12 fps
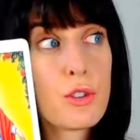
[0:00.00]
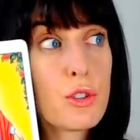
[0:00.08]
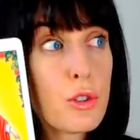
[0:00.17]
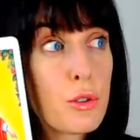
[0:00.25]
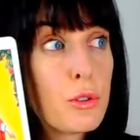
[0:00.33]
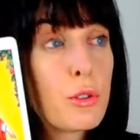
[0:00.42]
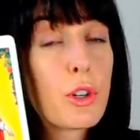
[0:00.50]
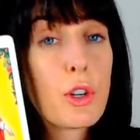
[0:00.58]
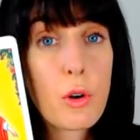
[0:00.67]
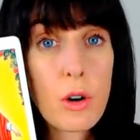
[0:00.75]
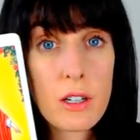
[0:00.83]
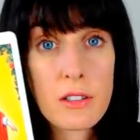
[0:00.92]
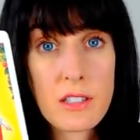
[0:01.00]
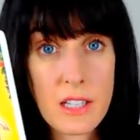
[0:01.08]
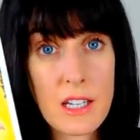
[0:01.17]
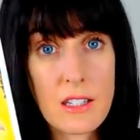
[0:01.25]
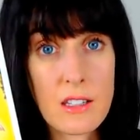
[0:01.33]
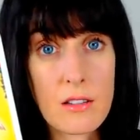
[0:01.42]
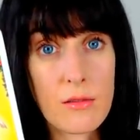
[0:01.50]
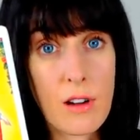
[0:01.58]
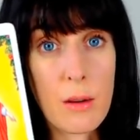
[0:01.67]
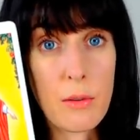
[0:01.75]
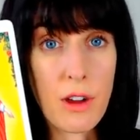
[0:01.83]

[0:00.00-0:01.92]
till your season, right?